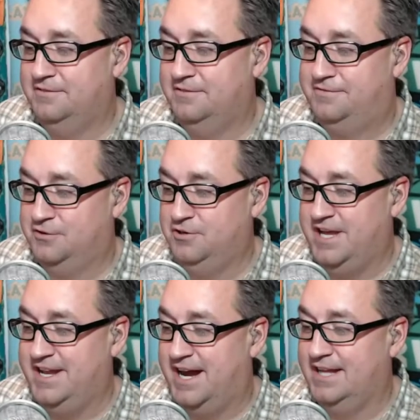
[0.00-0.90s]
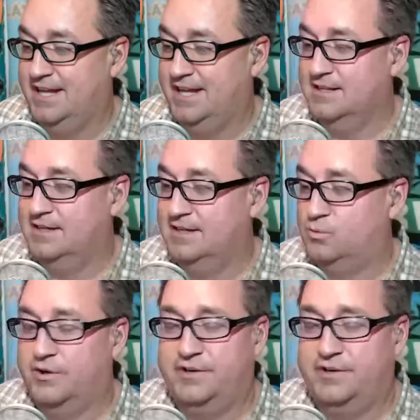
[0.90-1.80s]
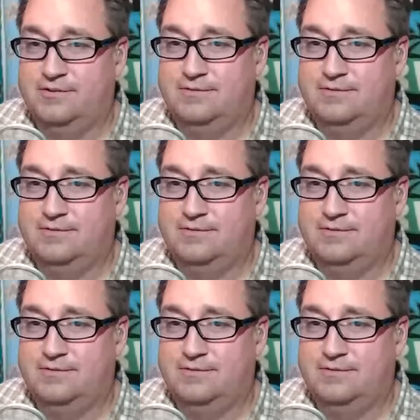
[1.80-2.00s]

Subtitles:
food and I love rewards.